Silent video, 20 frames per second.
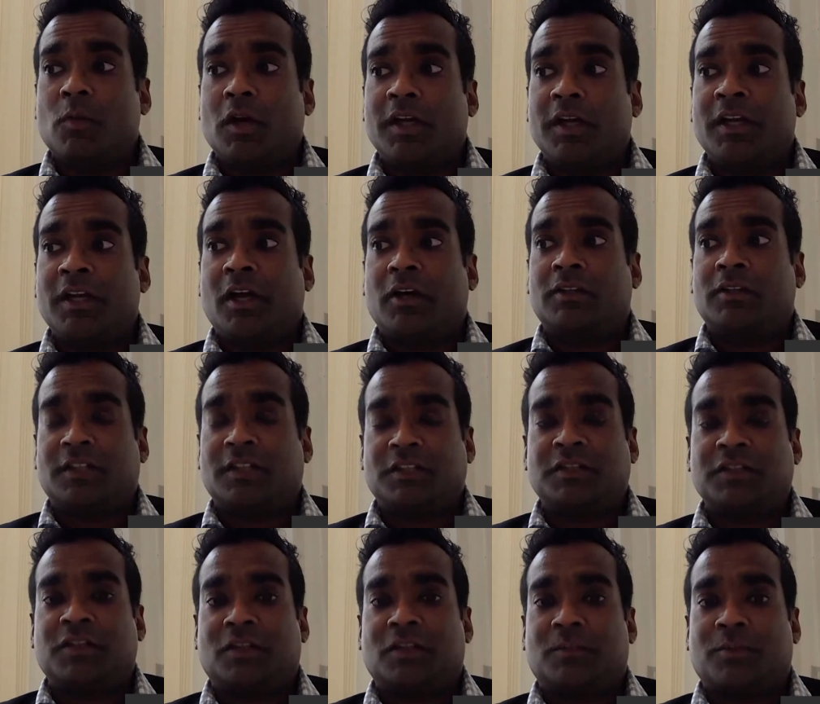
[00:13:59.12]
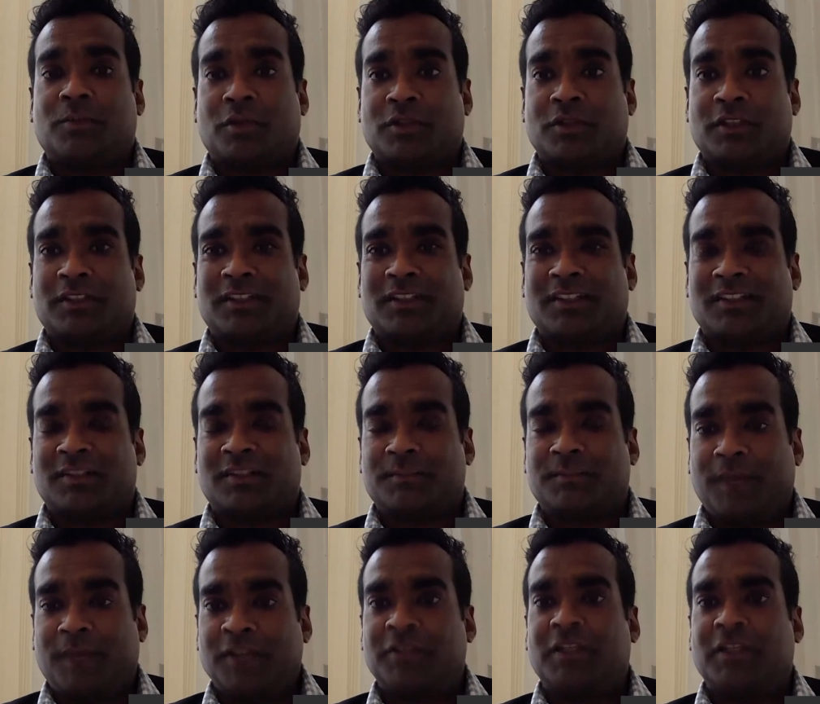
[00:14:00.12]
in our digital projects
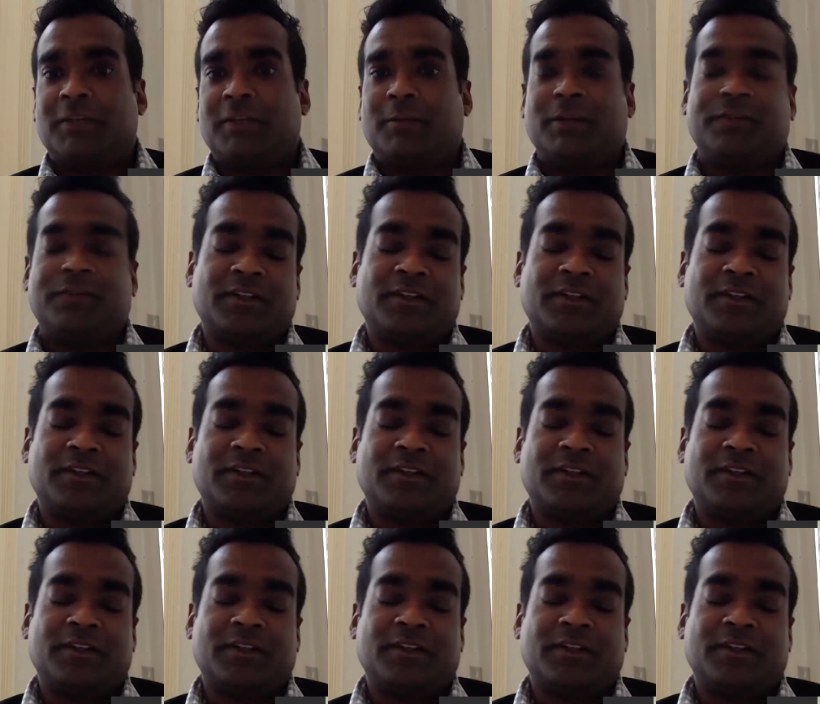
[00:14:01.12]
especially, we've